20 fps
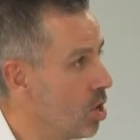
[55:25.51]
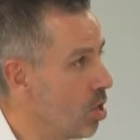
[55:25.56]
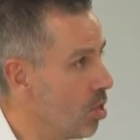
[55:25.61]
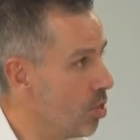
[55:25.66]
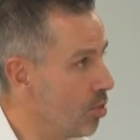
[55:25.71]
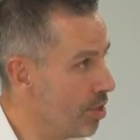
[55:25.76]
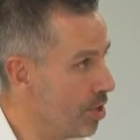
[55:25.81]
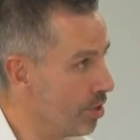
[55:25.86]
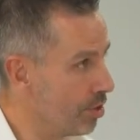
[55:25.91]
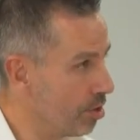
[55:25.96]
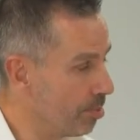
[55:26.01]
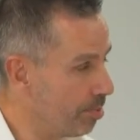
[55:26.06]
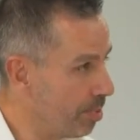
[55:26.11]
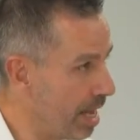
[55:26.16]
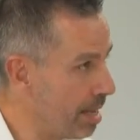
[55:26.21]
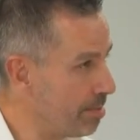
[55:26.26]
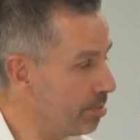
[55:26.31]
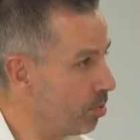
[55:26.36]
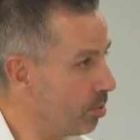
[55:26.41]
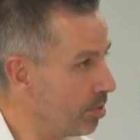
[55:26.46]
that the
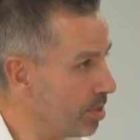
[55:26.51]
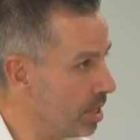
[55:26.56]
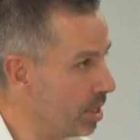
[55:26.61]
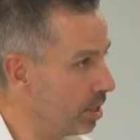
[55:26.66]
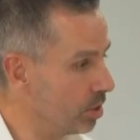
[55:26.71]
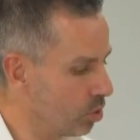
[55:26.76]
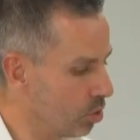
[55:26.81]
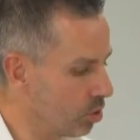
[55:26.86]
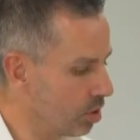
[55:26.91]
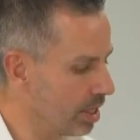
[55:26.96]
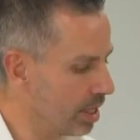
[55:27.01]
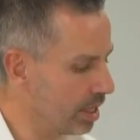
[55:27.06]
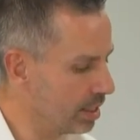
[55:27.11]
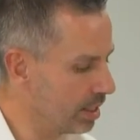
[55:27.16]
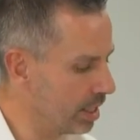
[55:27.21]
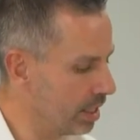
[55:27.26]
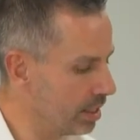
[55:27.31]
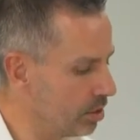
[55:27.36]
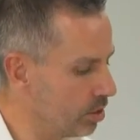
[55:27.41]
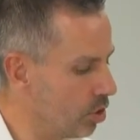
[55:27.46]
people within its
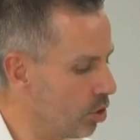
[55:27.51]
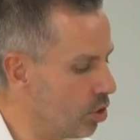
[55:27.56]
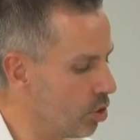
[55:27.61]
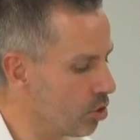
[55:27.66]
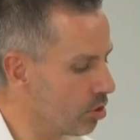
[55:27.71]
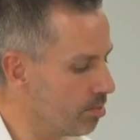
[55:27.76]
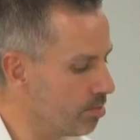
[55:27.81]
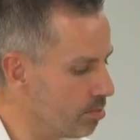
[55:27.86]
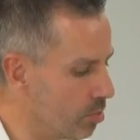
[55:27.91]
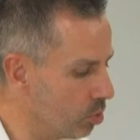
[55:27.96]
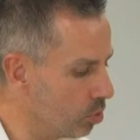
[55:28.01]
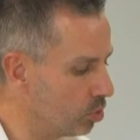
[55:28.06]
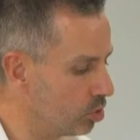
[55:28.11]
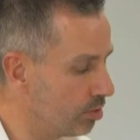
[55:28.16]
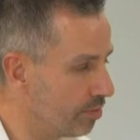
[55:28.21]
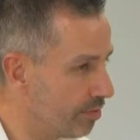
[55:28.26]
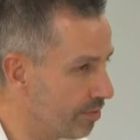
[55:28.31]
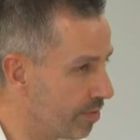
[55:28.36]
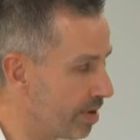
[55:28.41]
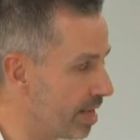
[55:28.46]
organisation who are most
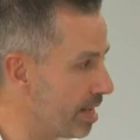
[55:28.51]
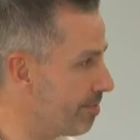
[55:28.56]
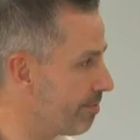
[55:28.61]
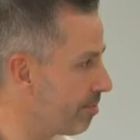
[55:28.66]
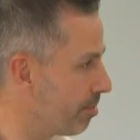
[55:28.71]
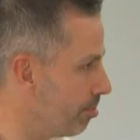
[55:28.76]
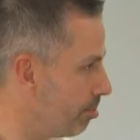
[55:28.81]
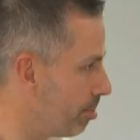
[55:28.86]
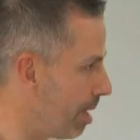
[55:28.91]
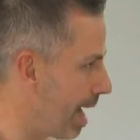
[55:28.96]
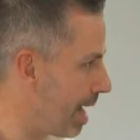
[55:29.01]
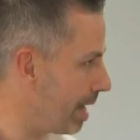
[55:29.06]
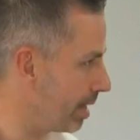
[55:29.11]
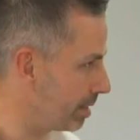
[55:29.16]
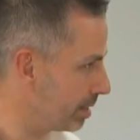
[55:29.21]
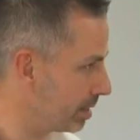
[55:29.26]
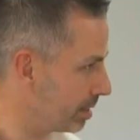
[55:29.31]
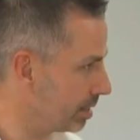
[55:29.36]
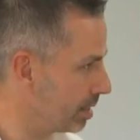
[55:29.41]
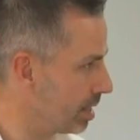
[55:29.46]
free from
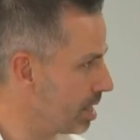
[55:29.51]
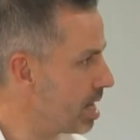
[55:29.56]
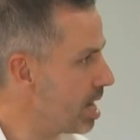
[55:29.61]
bias